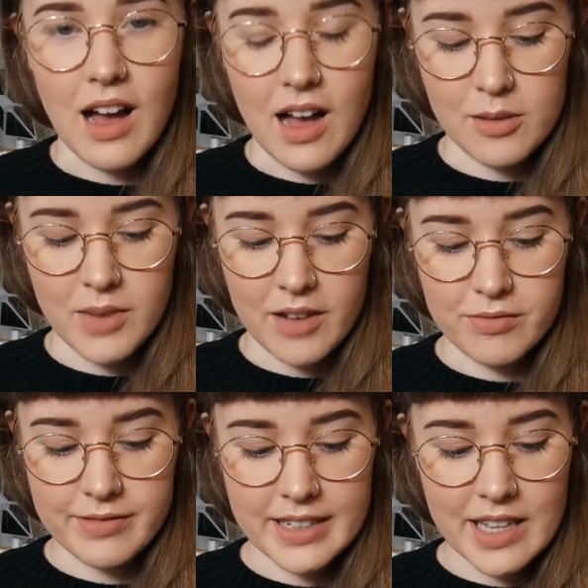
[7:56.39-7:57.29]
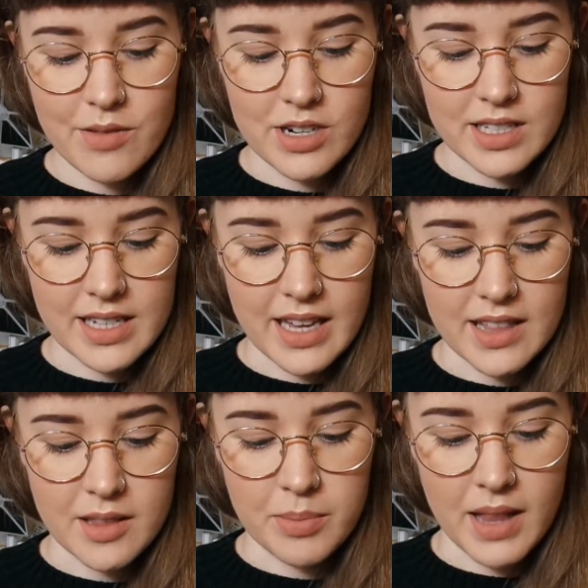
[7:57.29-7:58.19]
I've really wanted to
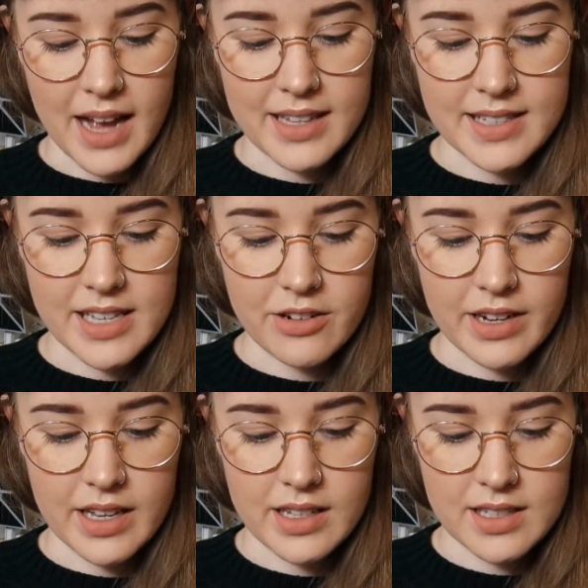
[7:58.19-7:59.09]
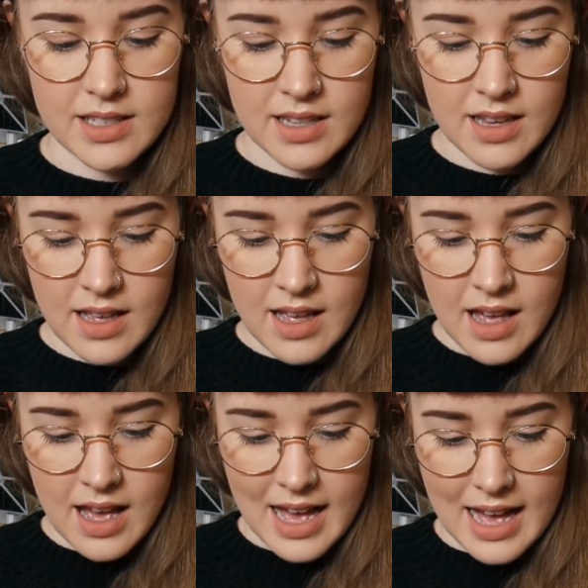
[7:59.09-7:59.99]
get the Black Series
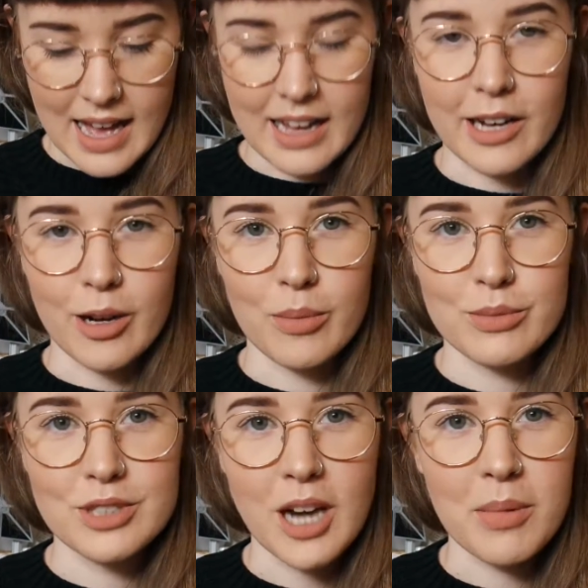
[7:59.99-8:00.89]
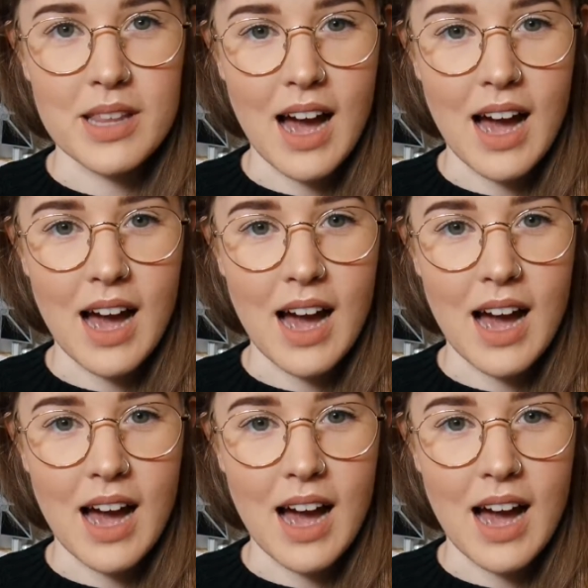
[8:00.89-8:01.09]
Jabba the